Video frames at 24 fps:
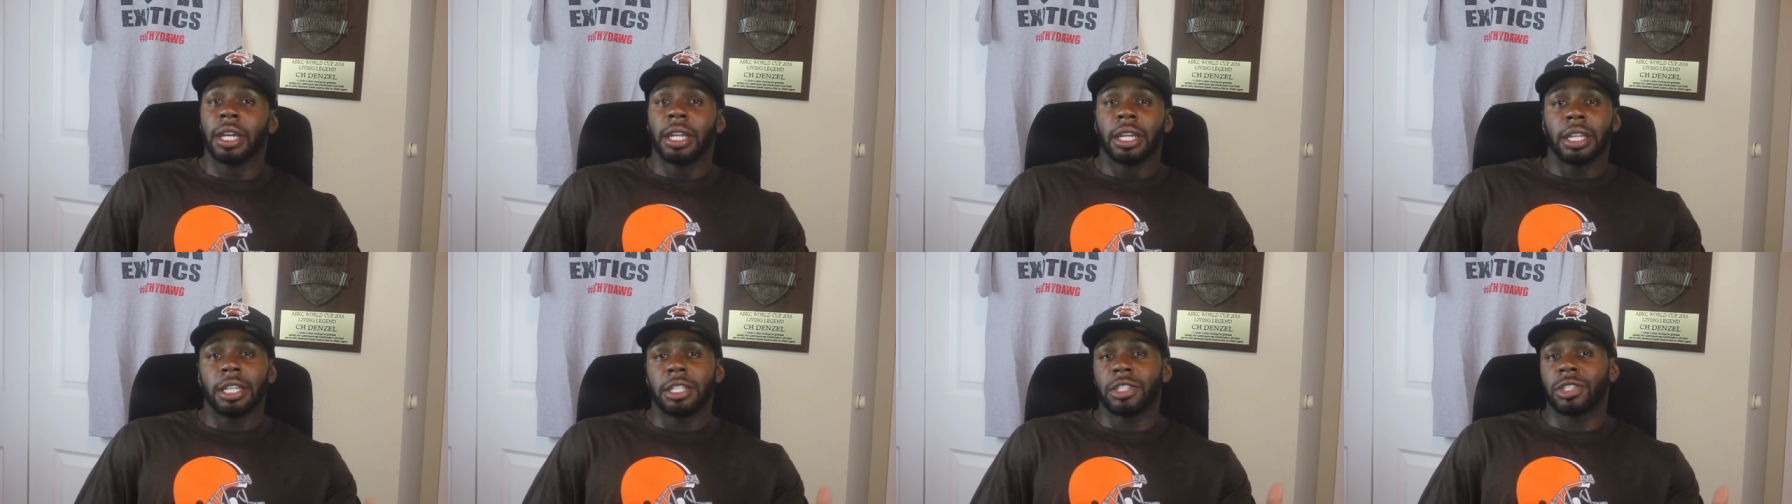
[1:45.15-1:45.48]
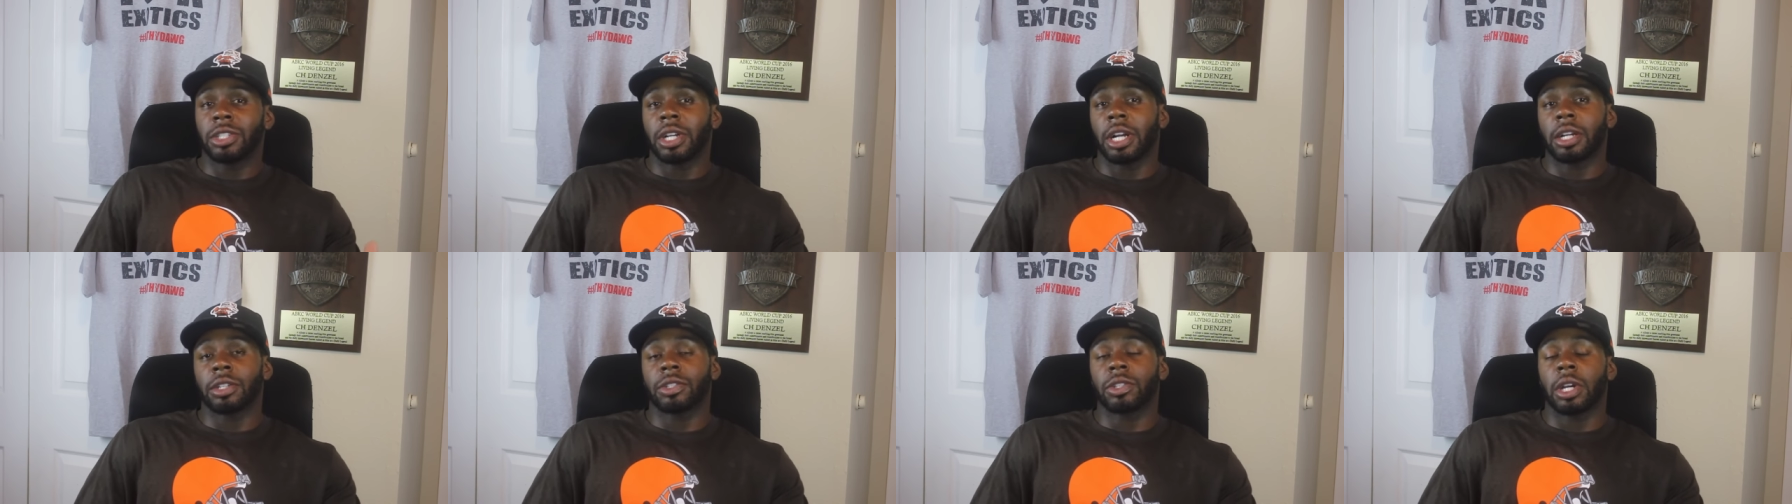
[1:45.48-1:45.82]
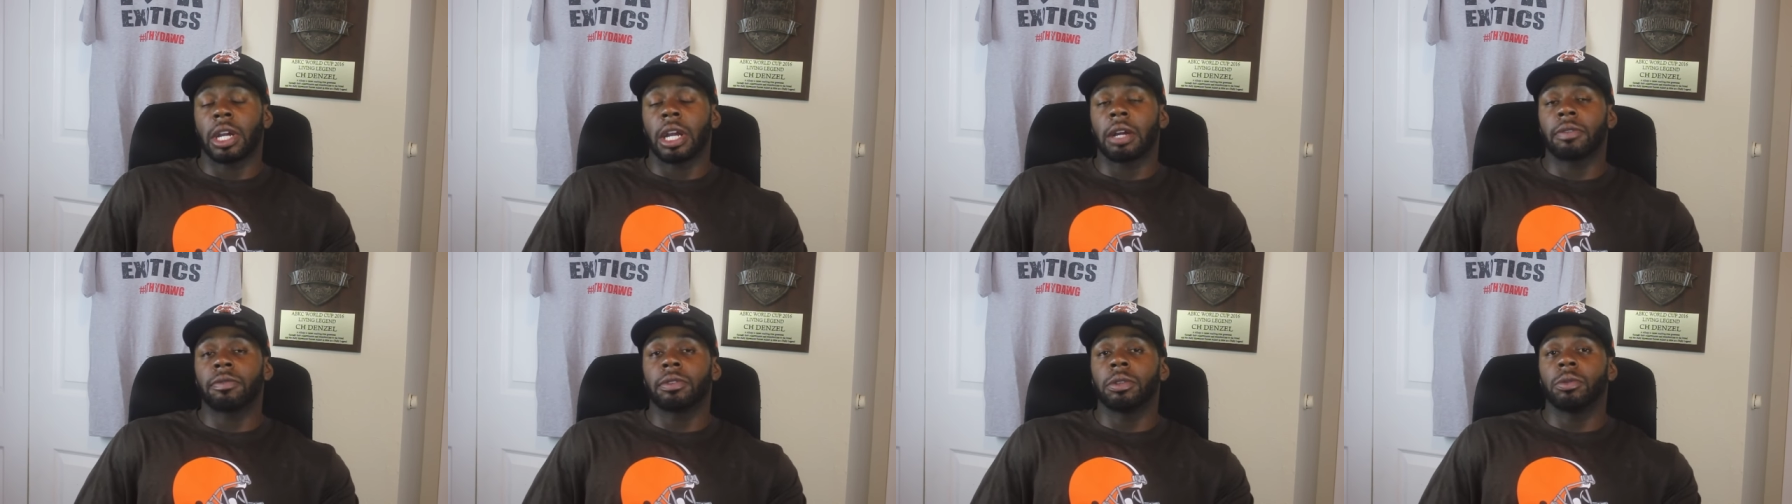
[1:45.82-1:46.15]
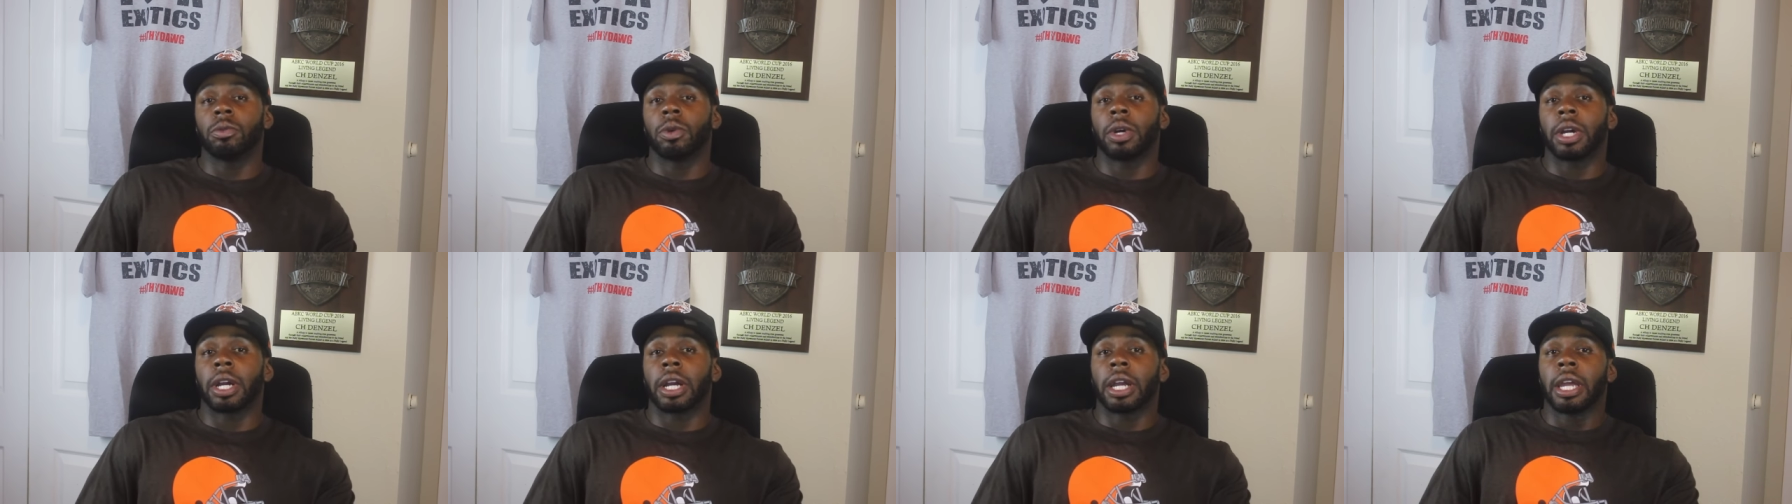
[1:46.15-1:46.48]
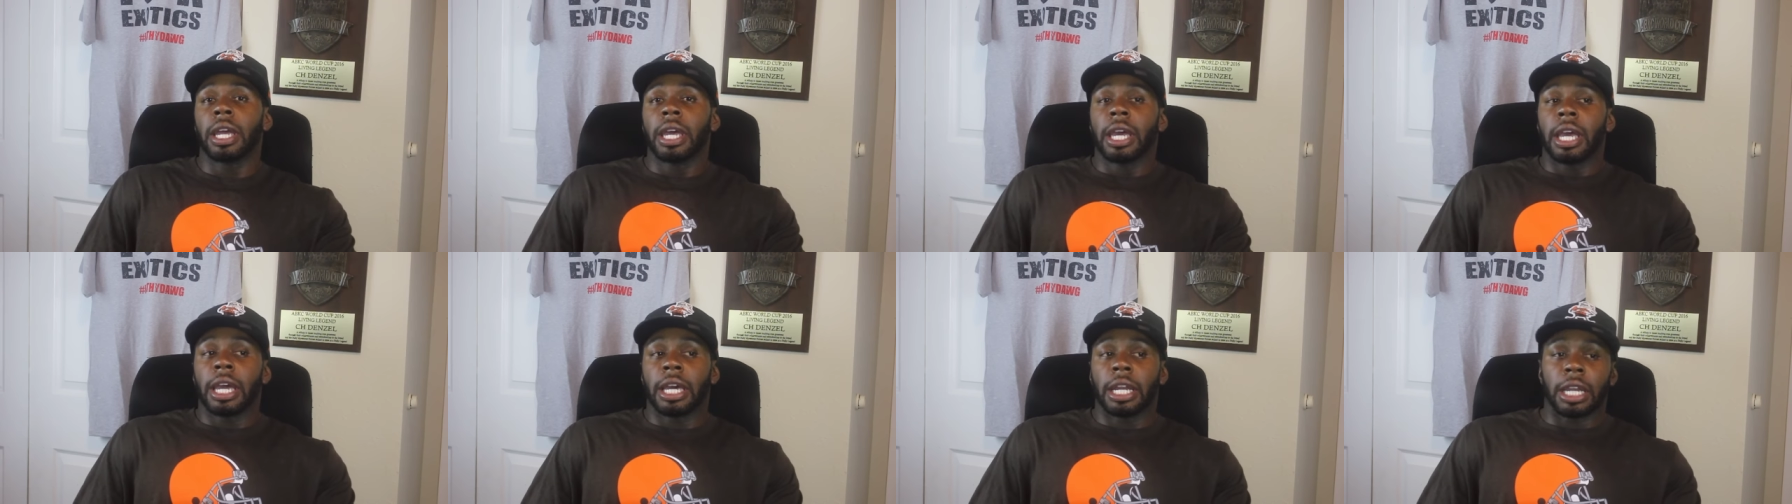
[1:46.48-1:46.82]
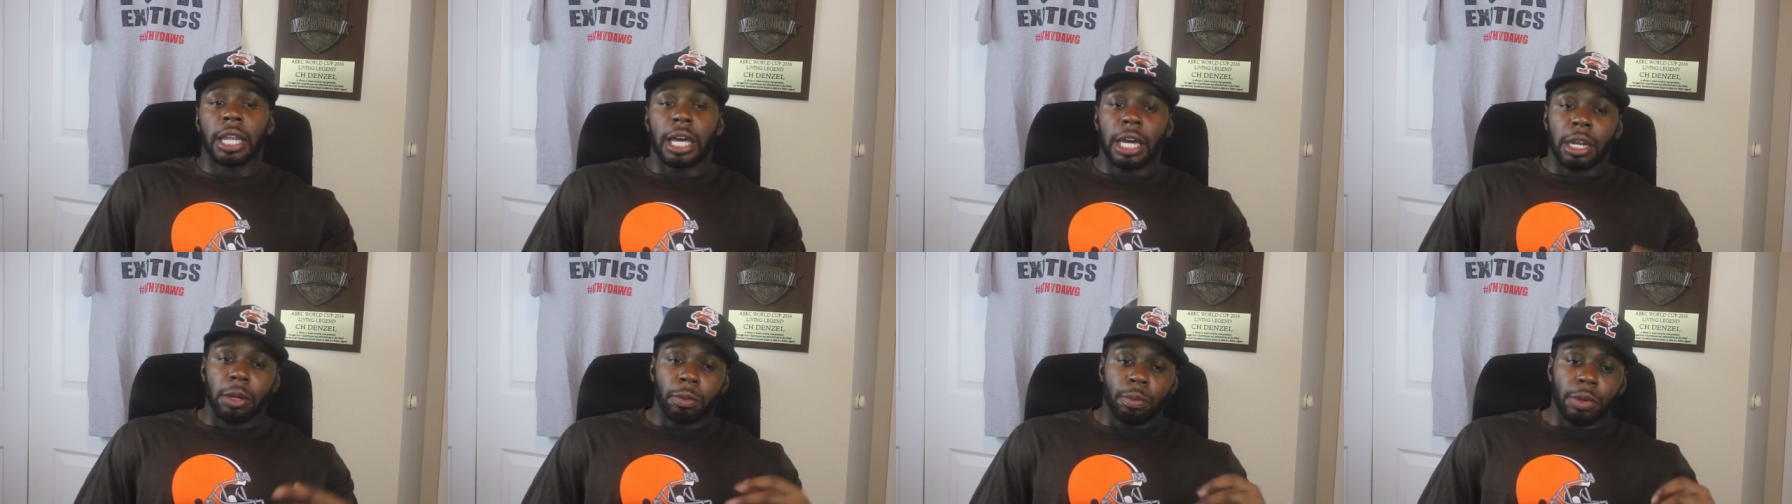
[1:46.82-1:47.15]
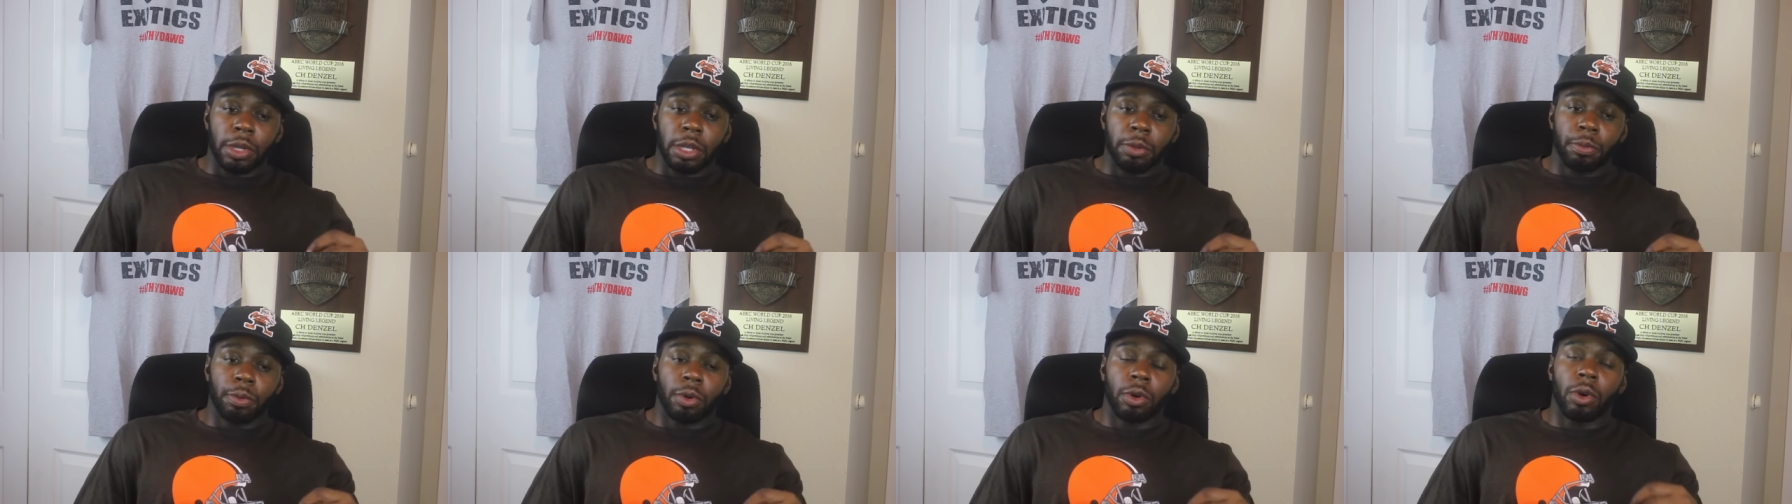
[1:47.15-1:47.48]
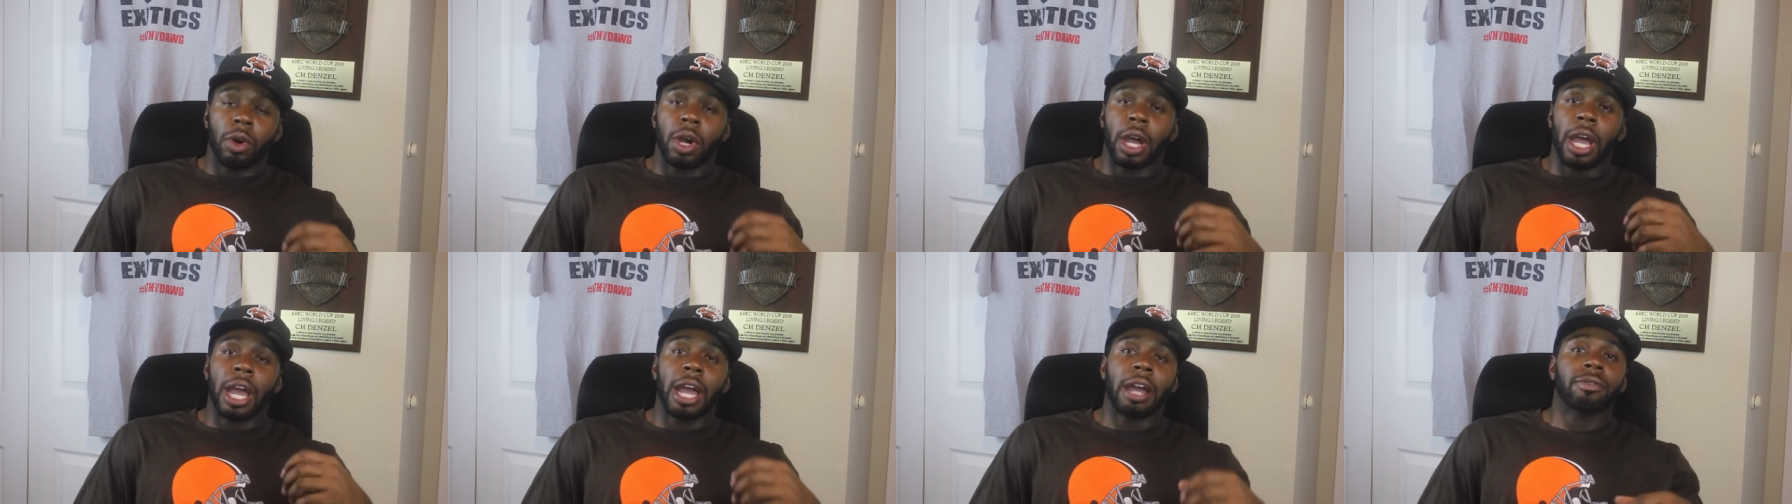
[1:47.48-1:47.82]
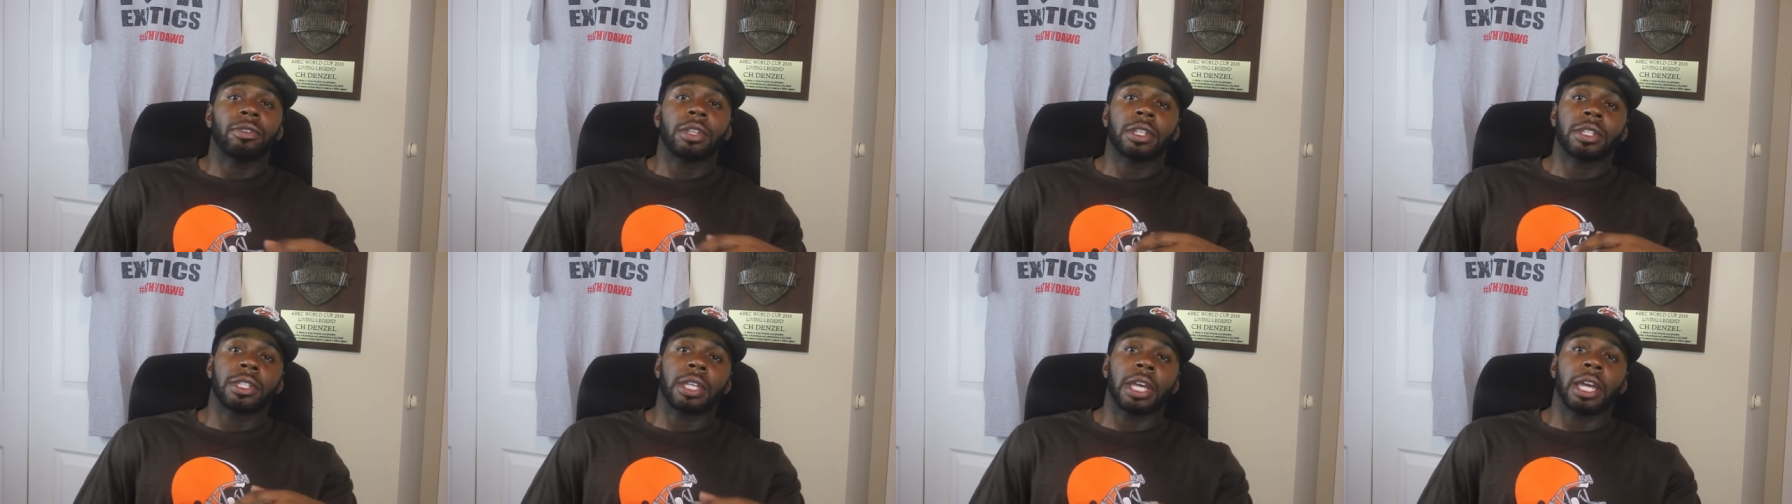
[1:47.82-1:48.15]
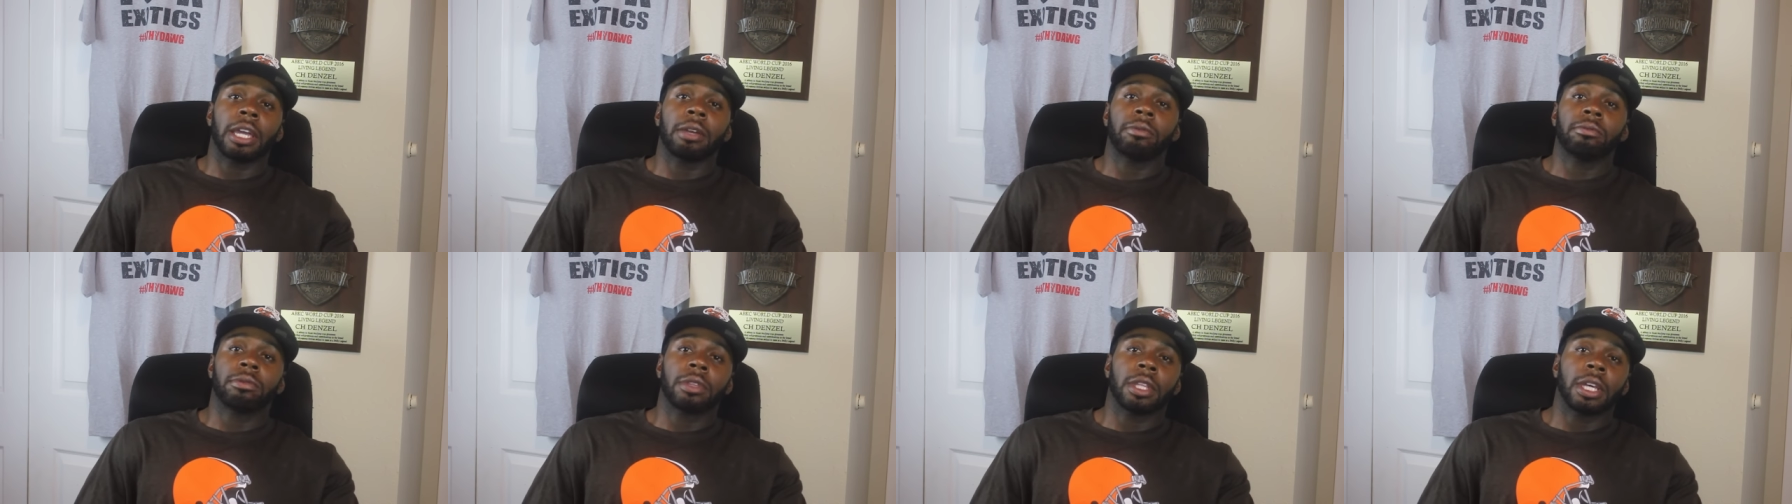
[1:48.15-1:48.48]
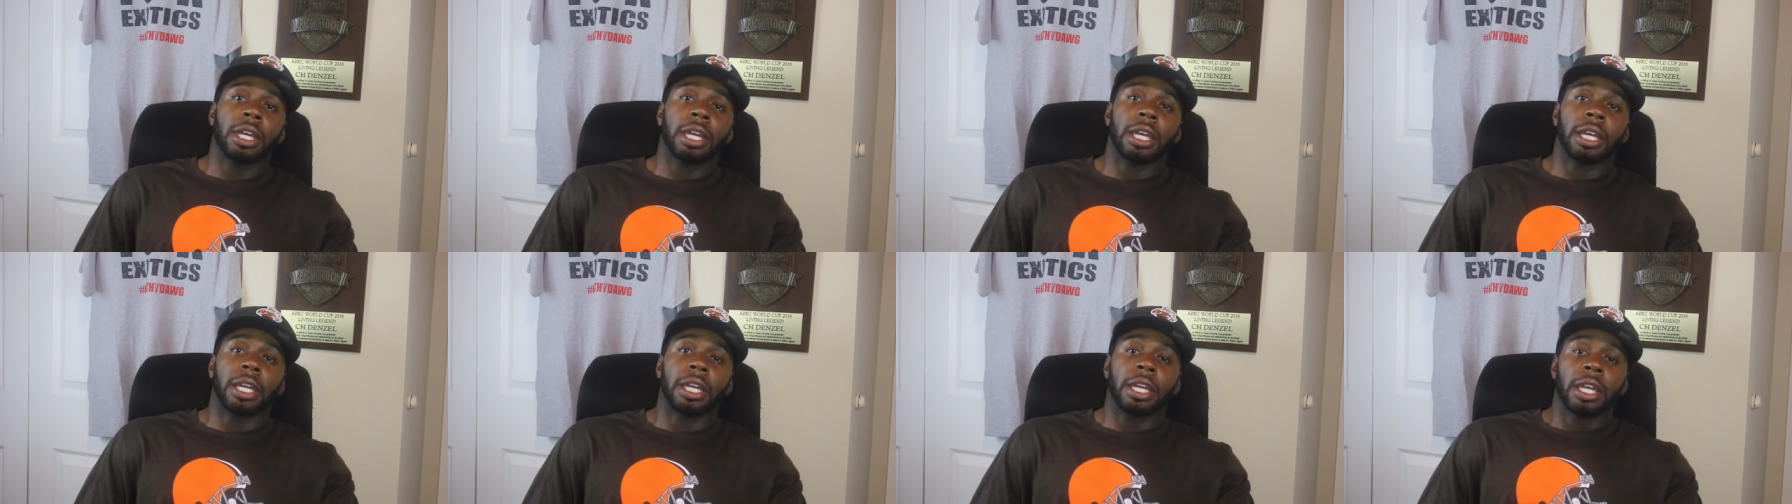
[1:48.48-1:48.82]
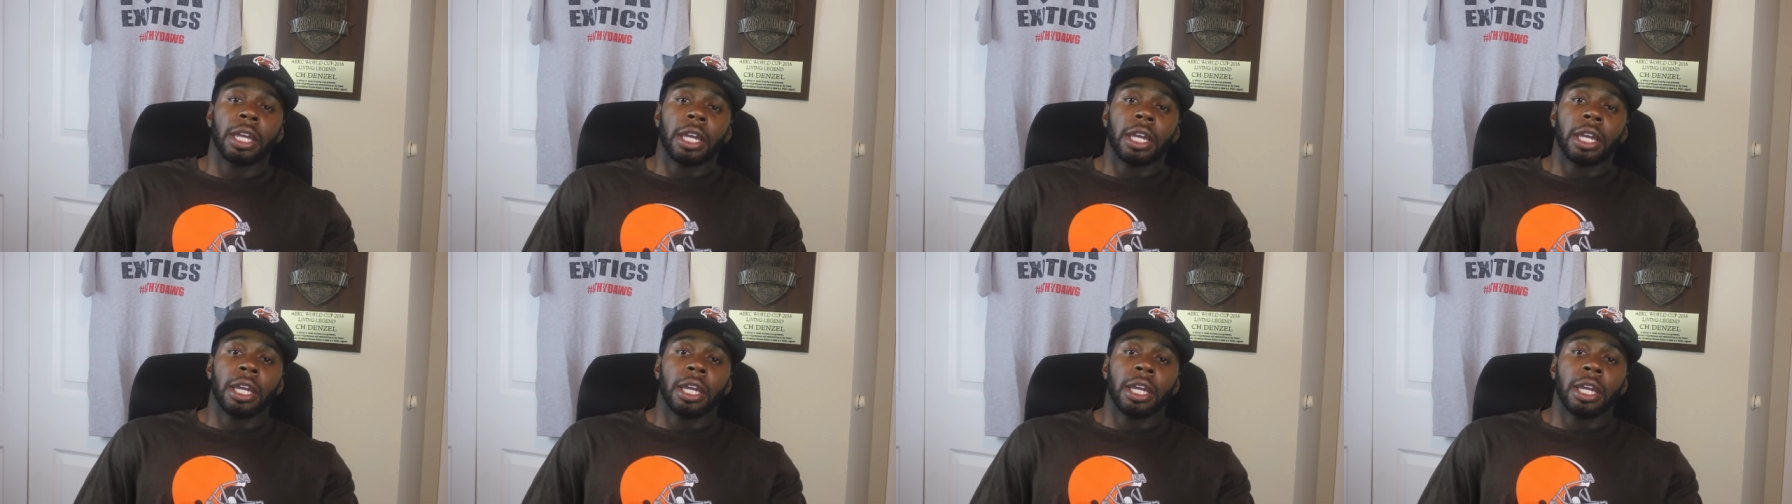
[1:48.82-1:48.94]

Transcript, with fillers: These shirts are everywhere, and a lot of people have the same thing.